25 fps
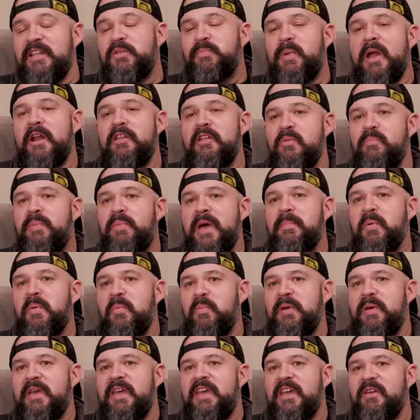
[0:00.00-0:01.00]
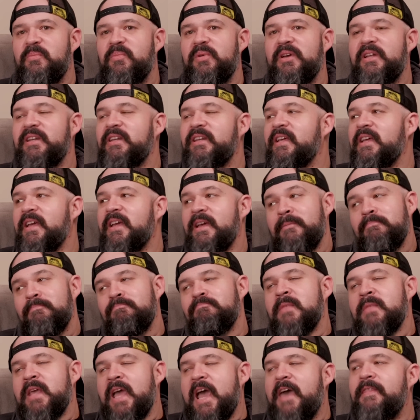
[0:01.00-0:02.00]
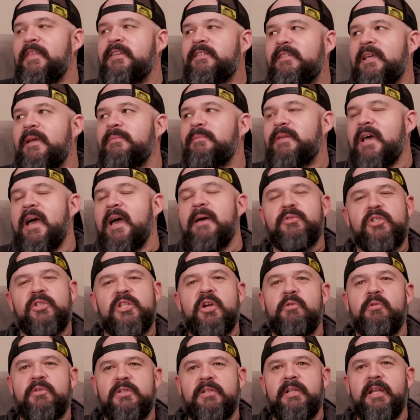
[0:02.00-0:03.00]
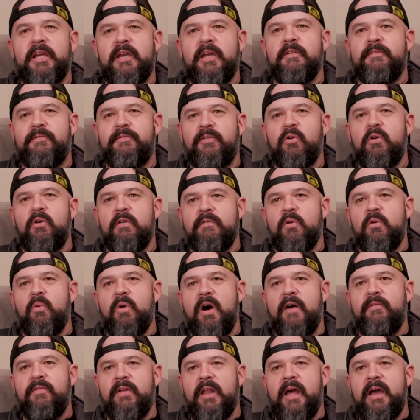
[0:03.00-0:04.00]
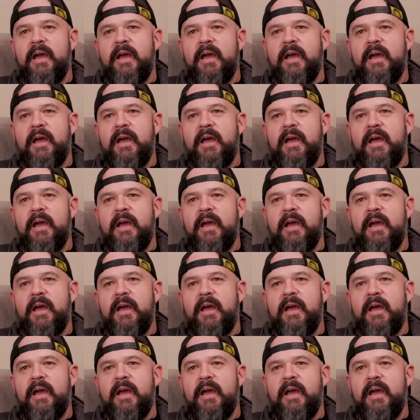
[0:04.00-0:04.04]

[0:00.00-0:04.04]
it's better than Peppa Pig, but at the same time, so is licking the floor of the Waffle